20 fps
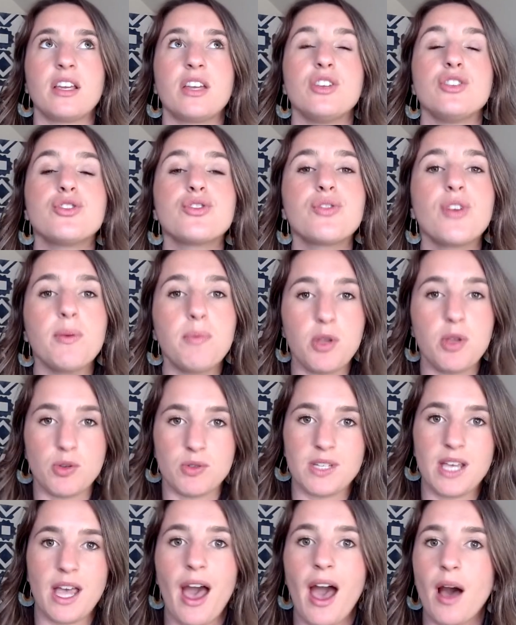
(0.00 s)
contribute
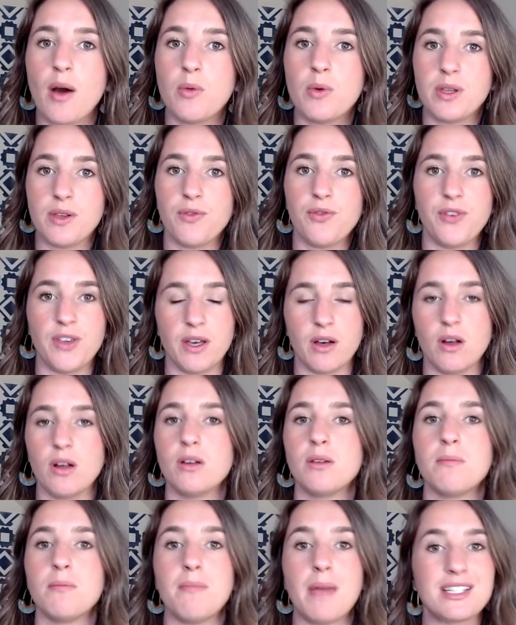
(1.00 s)
to how we
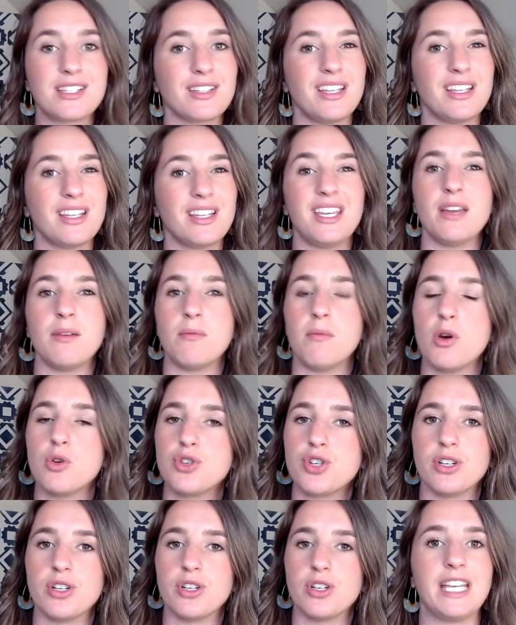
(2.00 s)
feel mentally,
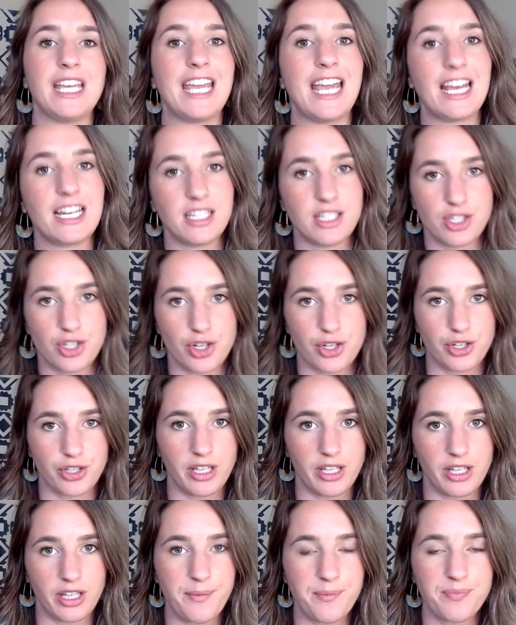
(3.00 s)
emotionally, and internally.